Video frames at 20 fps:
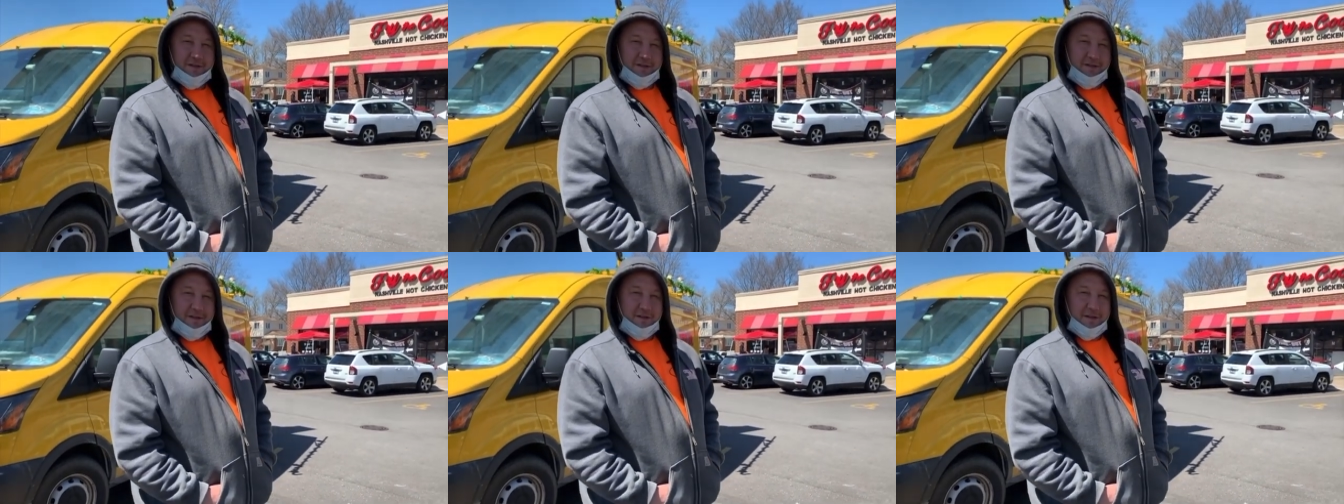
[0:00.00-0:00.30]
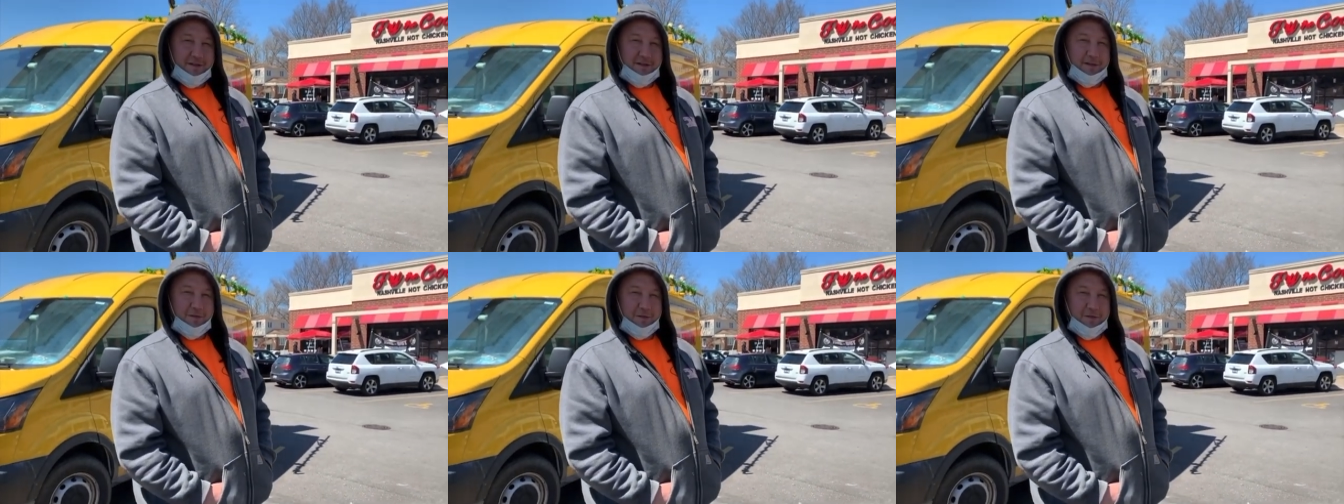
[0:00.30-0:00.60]
So
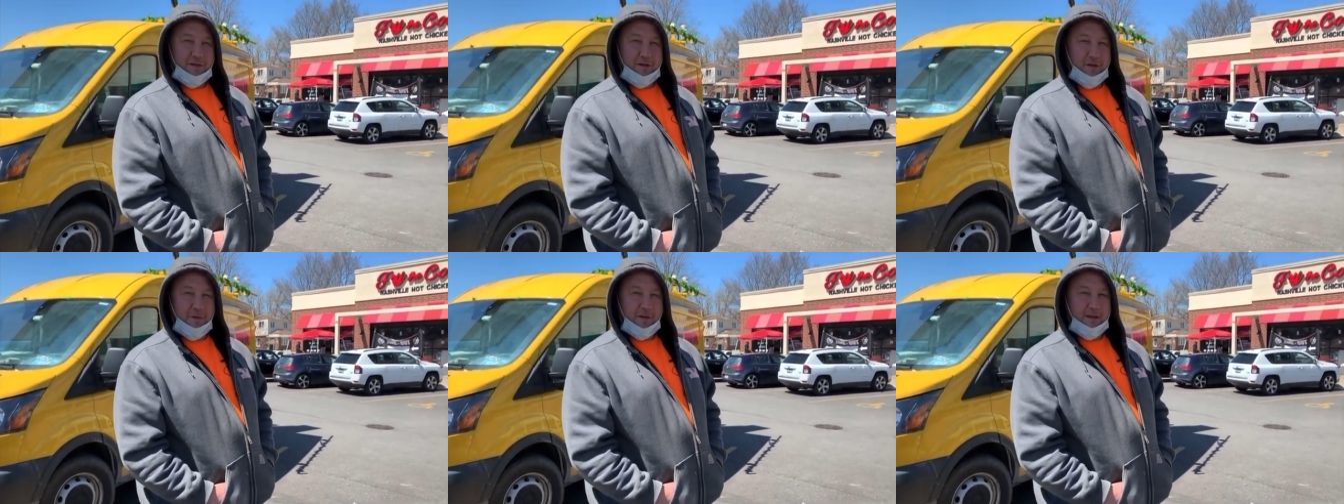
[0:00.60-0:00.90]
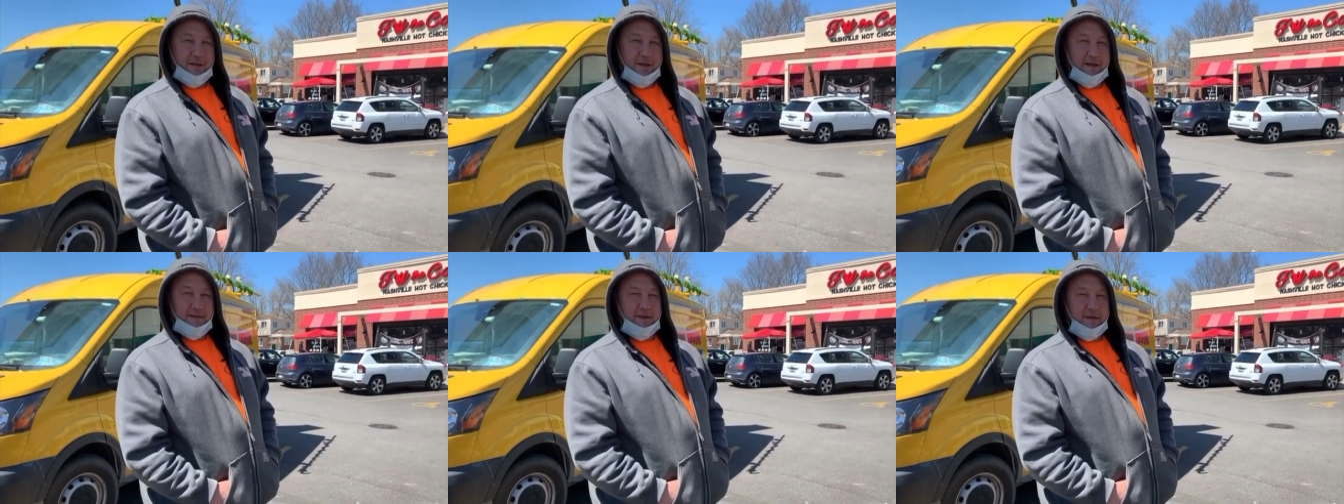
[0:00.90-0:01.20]
let's go see what
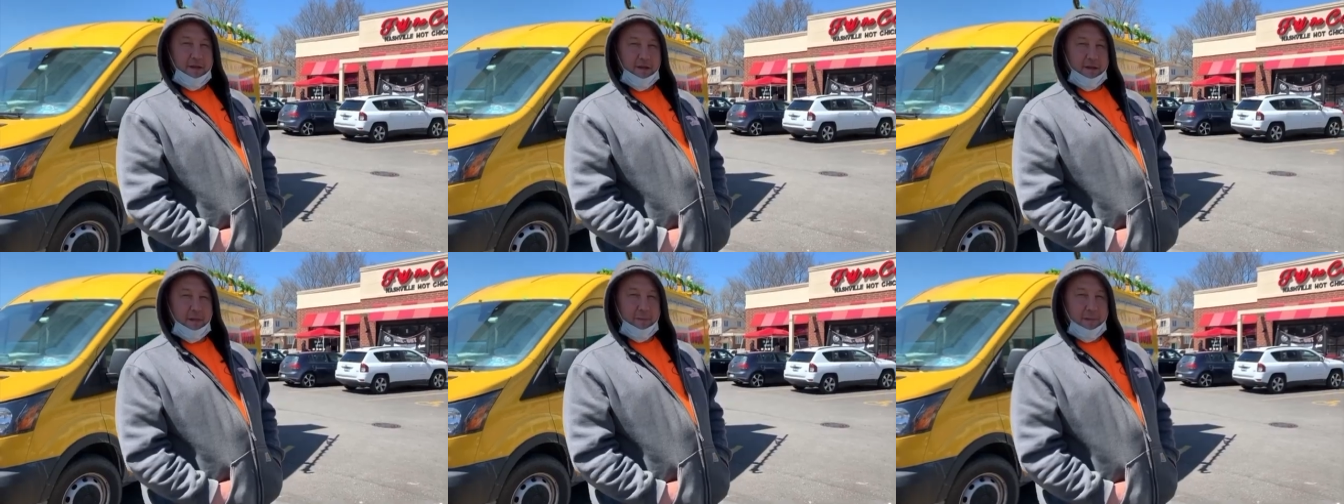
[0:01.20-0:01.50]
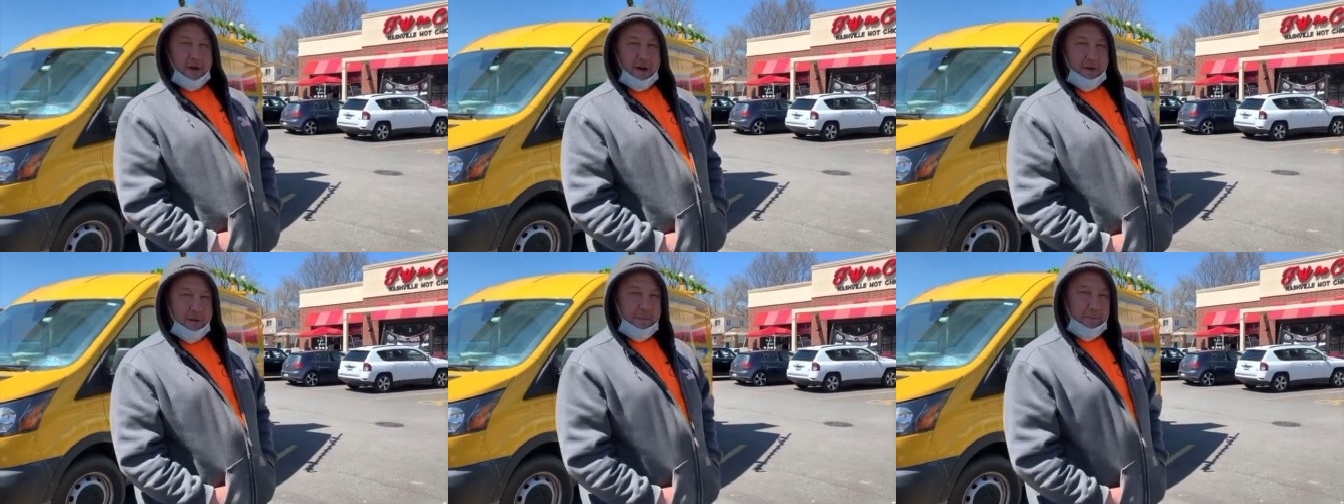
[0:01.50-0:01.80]
that's all
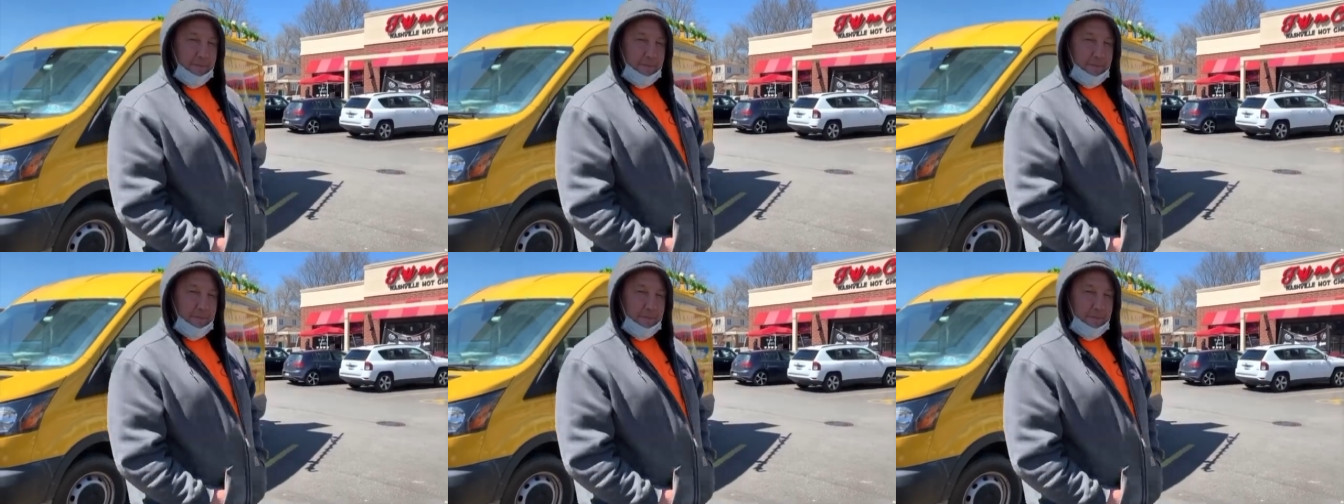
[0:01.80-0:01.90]
about.